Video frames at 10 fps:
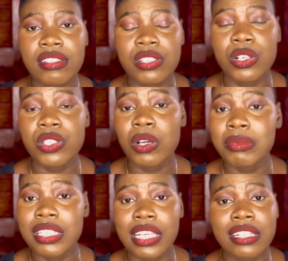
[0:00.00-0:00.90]
So some
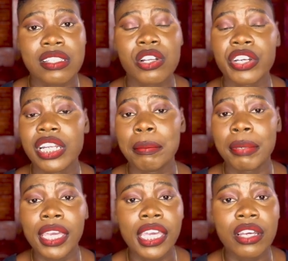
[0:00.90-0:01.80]
states don't really
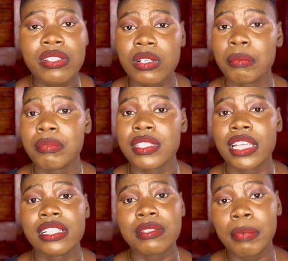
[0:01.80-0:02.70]
pay you, some
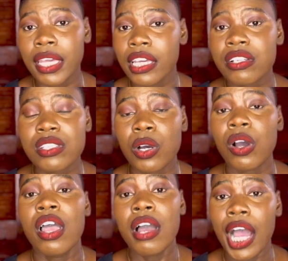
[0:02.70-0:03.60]
states pay you. So
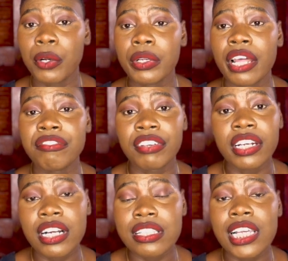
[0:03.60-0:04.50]
I know that
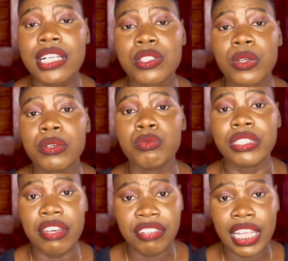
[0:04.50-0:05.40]
federal tax, you
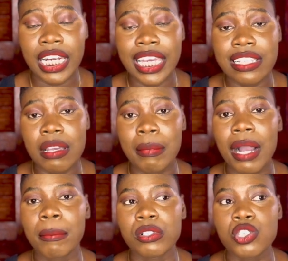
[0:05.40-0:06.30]
definitely get it
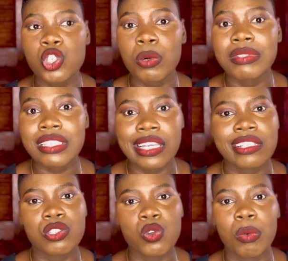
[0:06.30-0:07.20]
back, but some states
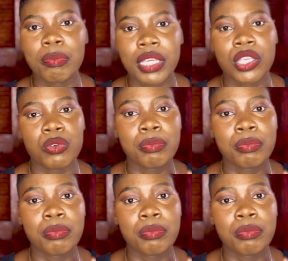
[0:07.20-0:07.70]
don't pay you.